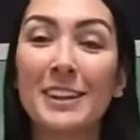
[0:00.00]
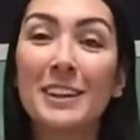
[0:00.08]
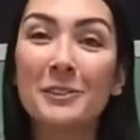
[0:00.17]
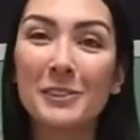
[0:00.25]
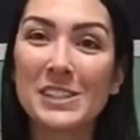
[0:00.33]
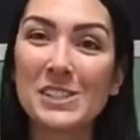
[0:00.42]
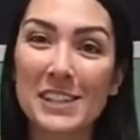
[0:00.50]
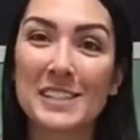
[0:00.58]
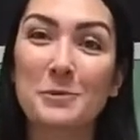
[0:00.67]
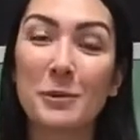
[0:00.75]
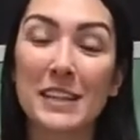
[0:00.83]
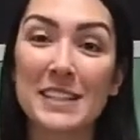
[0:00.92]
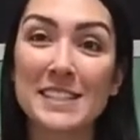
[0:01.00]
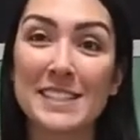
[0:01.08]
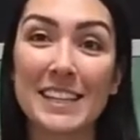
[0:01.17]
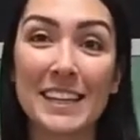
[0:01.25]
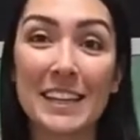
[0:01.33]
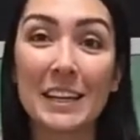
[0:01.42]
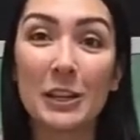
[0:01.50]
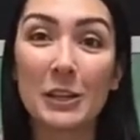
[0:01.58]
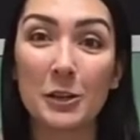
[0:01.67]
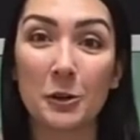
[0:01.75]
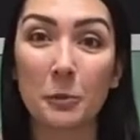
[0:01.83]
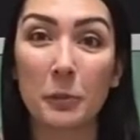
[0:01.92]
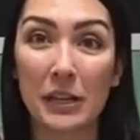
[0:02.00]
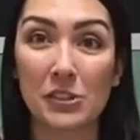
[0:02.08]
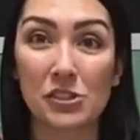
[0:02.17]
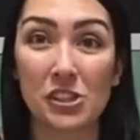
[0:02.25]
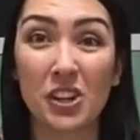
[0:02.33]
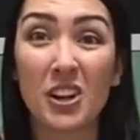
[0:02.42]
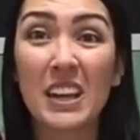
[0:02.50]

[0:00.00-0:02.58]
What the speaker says: We just want to see your picture.